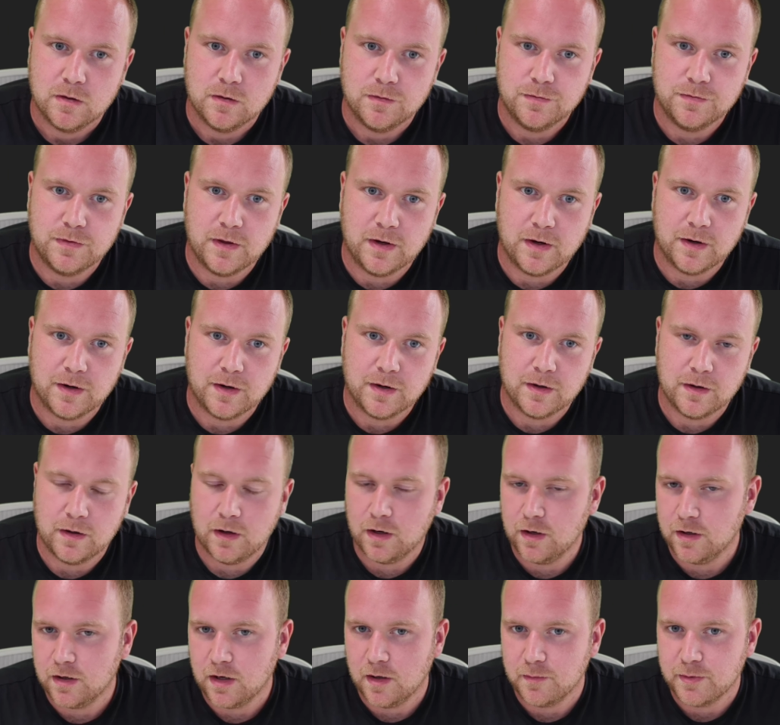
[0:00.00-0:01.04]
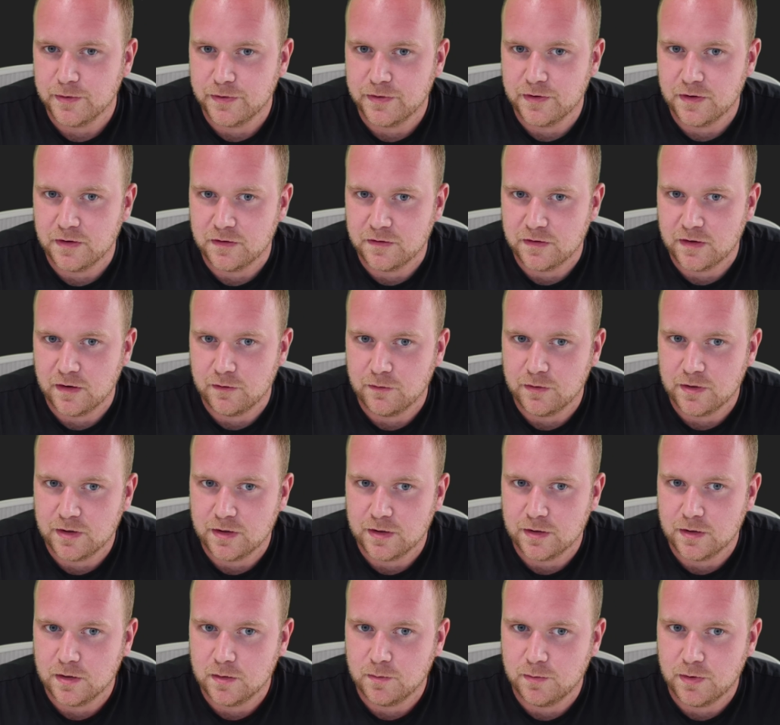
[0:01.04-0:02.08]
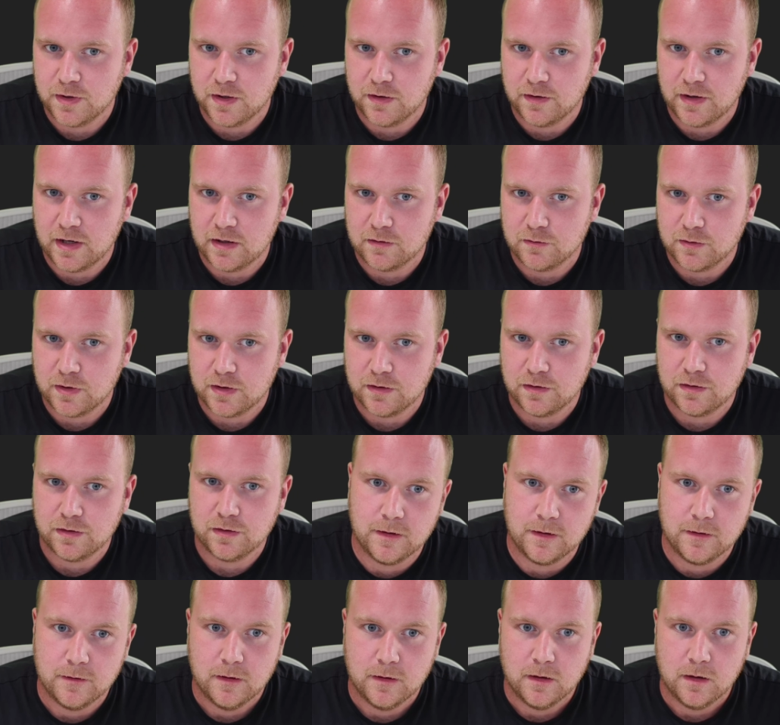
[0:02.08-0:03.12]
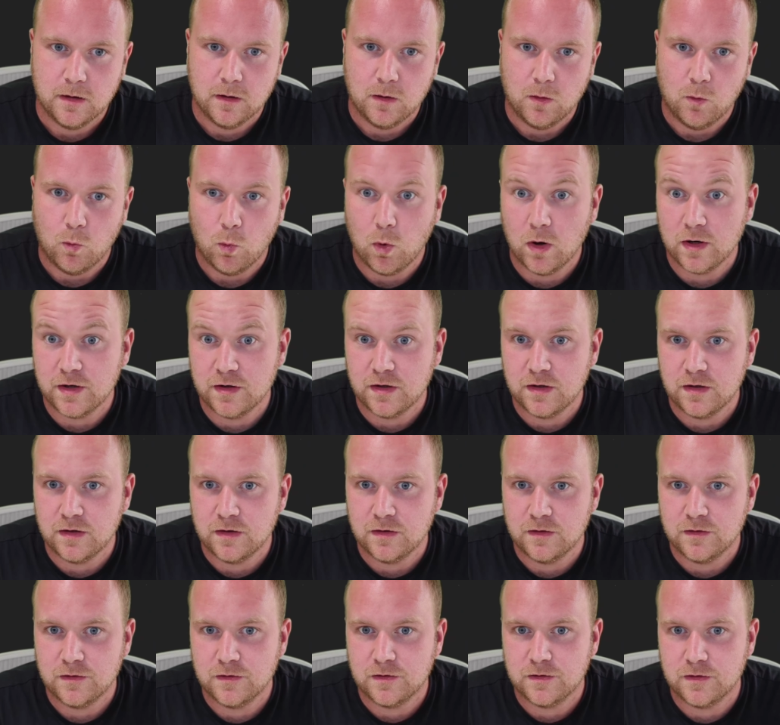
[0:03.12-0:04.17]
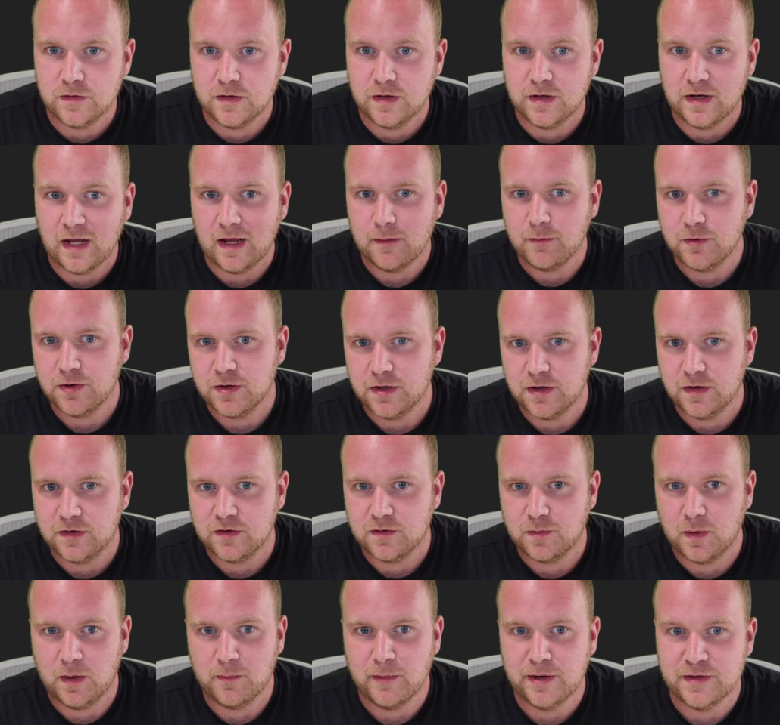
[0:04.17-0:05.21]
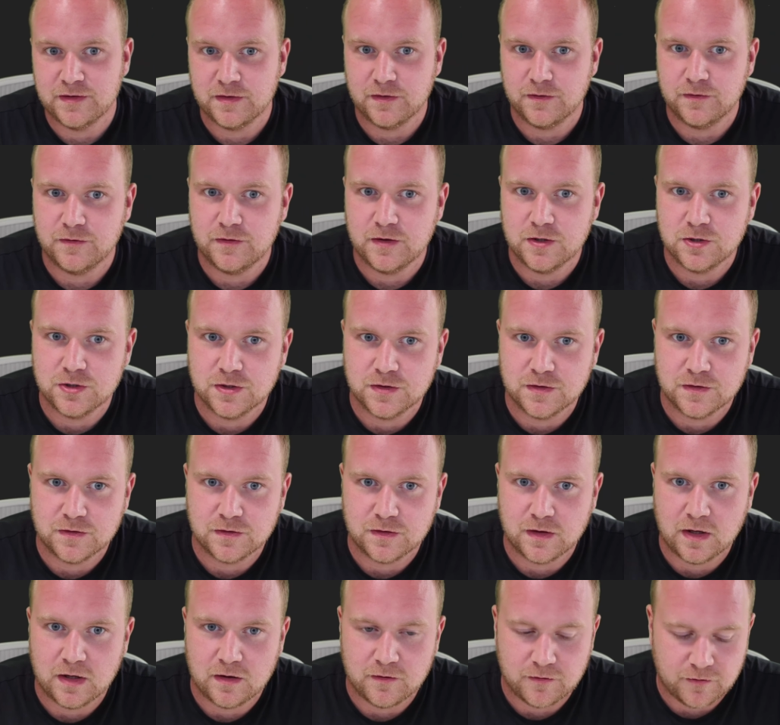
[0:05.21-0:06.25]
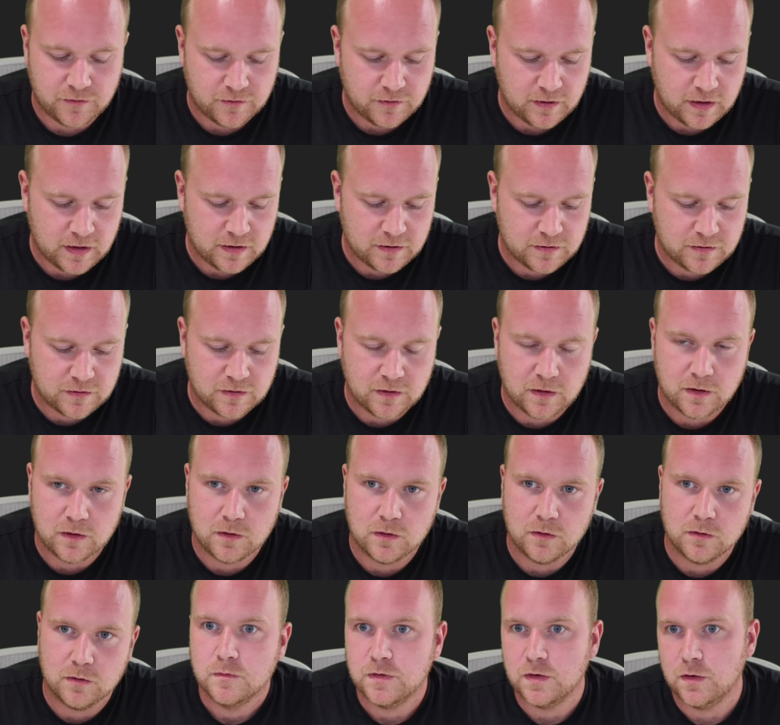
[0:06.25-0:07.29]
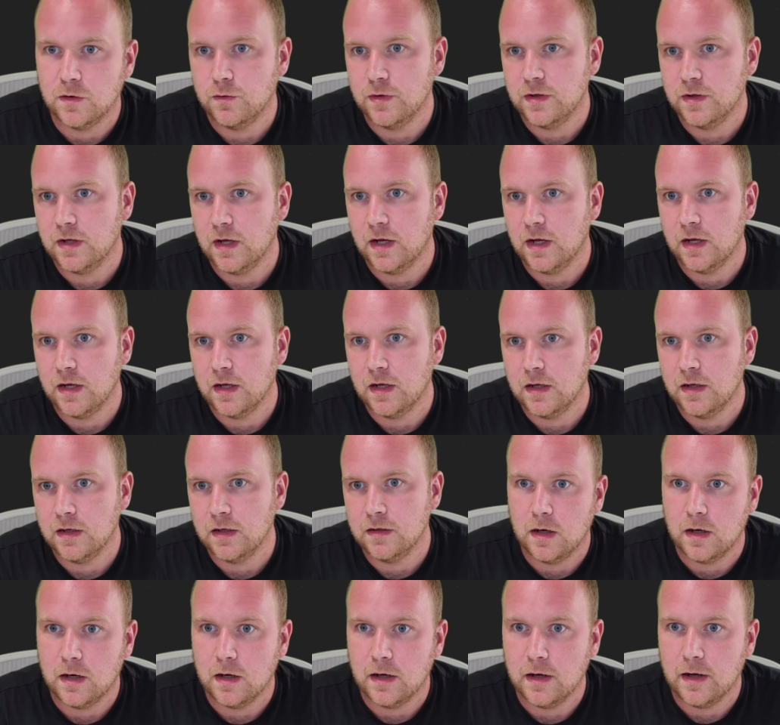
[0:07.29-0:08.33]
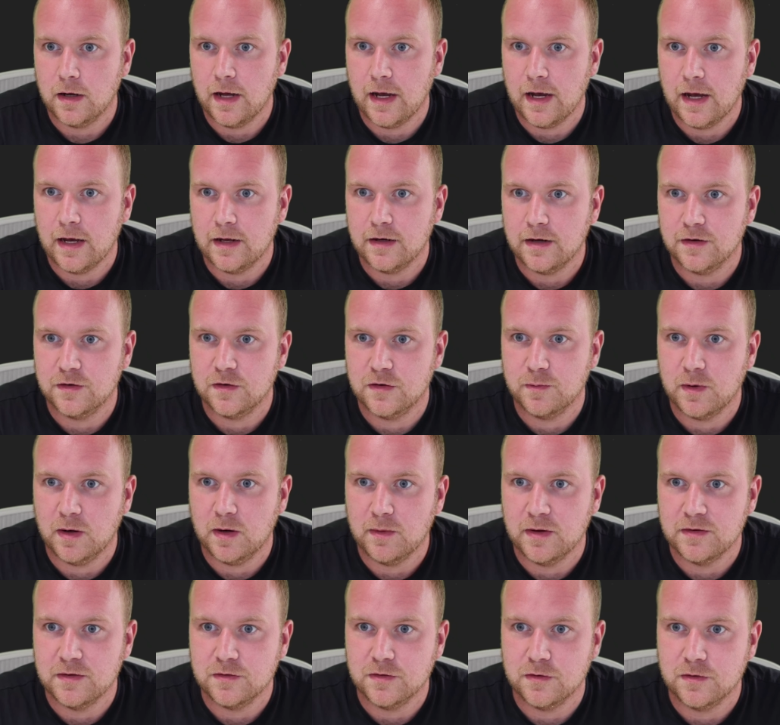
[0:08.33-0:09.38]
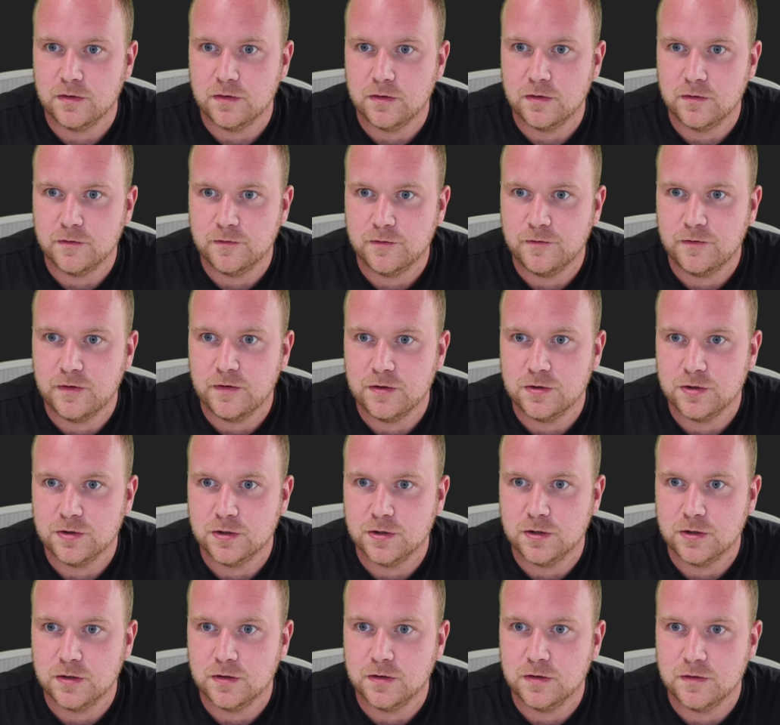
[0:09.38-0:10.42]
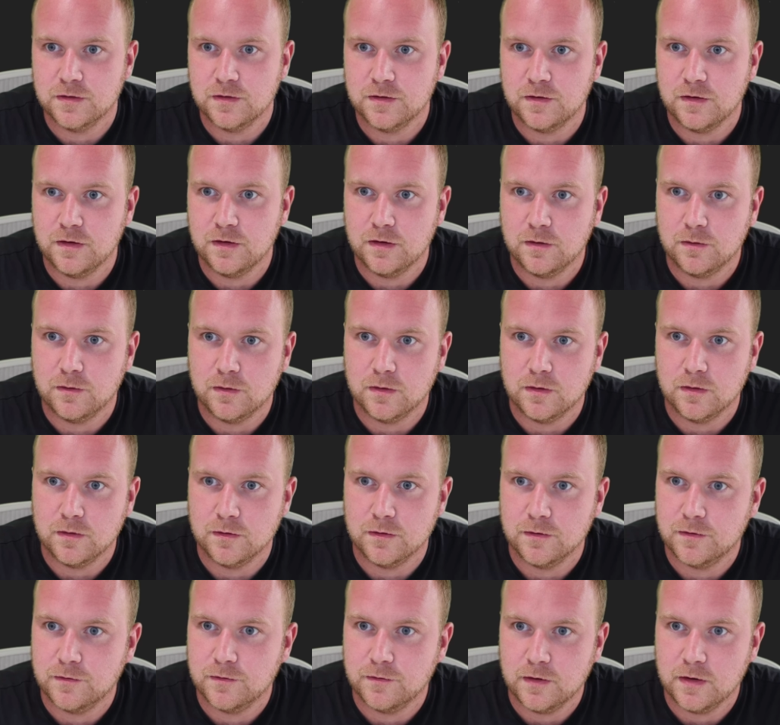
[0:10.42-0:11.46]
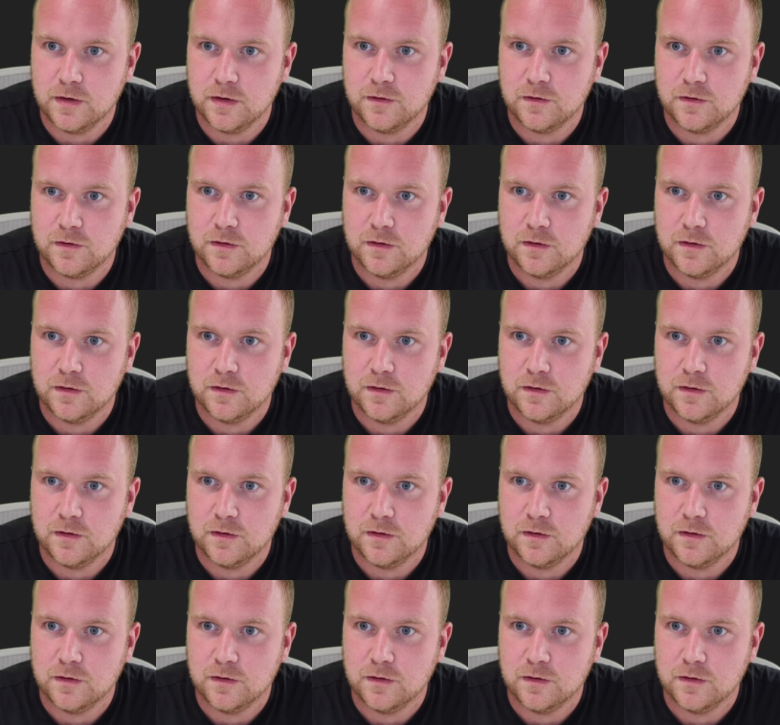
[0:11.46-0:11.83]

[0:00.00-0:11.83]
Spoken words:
There are a couple things that we could play around with. One is enabling experimental features like flakes. So we can add experimental features equals flakes.